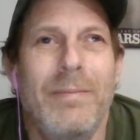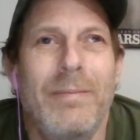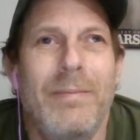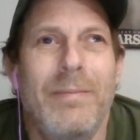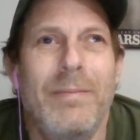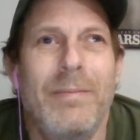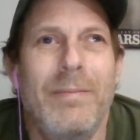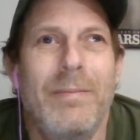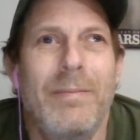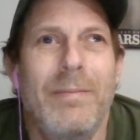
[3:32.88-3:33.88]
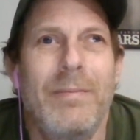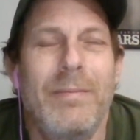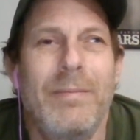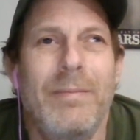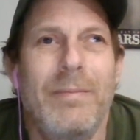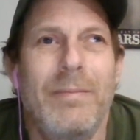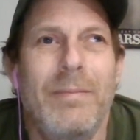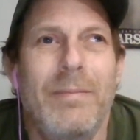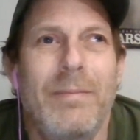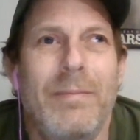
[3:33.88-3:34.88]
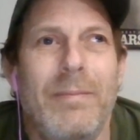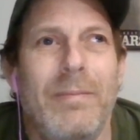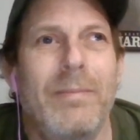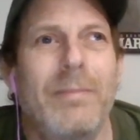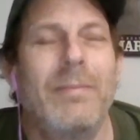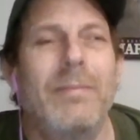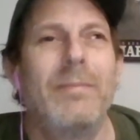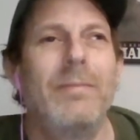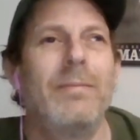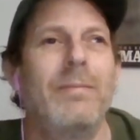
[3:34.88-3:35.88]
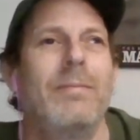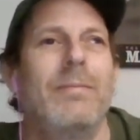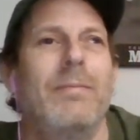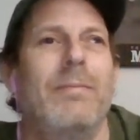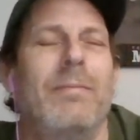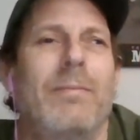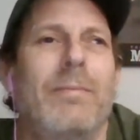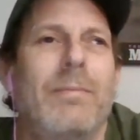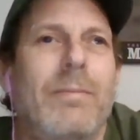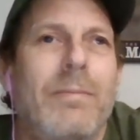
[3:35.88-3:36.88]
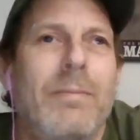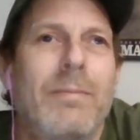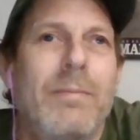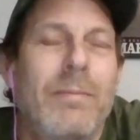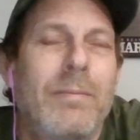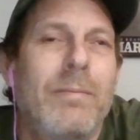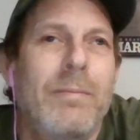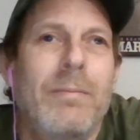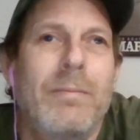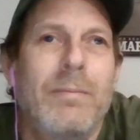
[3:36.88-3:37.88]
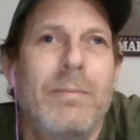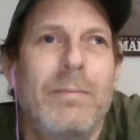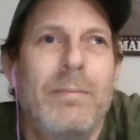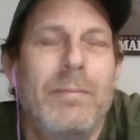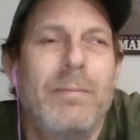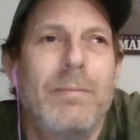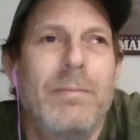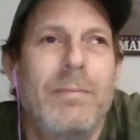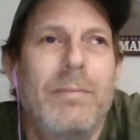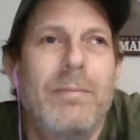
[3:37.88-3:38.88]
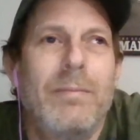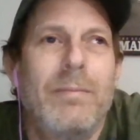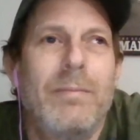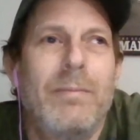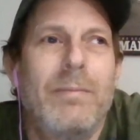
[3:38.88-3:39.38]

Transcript: (not speaking)